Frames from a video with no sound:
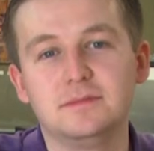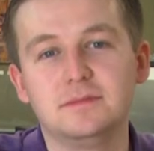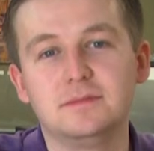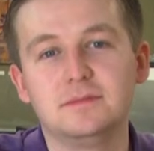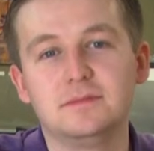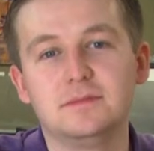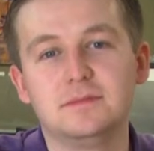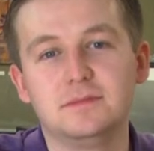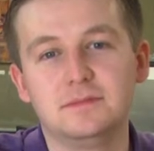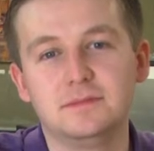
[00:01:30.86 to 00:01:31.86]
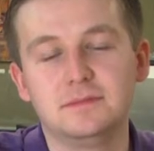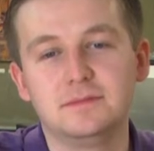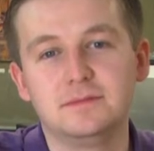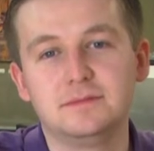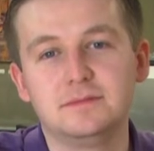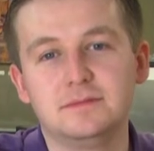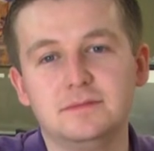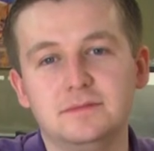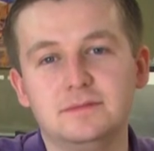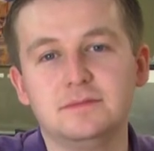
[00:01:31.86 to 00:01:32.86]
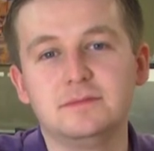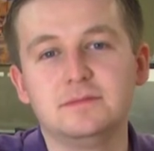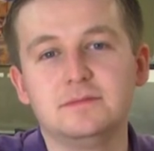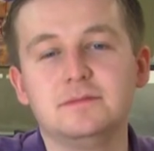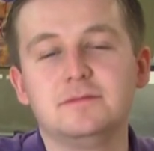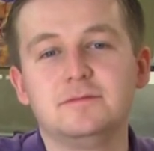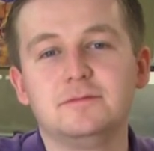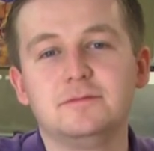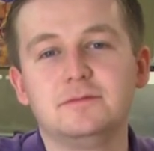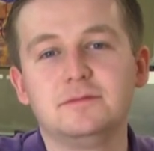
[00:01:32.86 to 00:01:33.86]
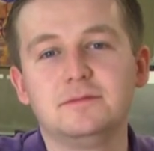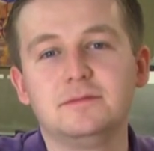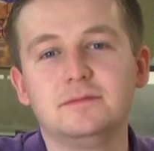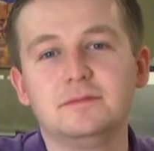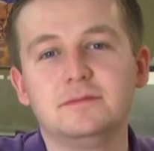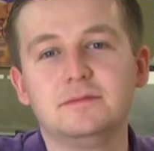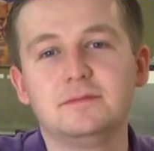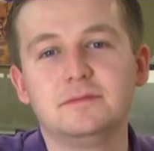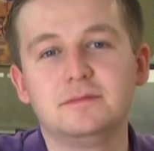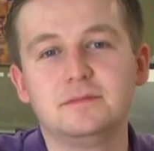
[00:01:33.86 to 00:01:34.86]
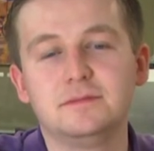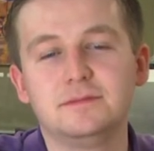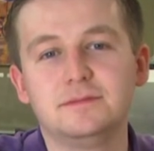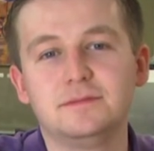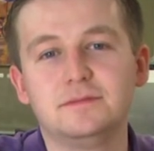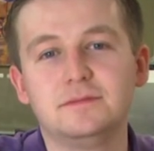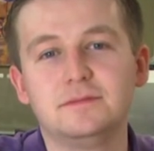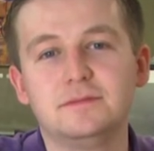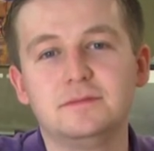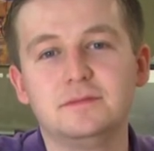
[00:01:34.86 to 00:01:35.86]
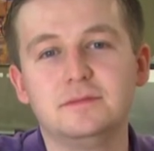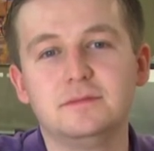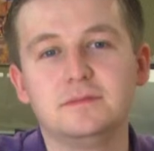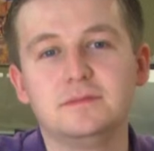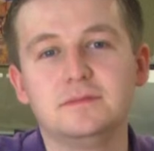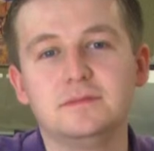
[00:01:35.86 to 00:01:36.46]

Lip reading: The person shown says nothing.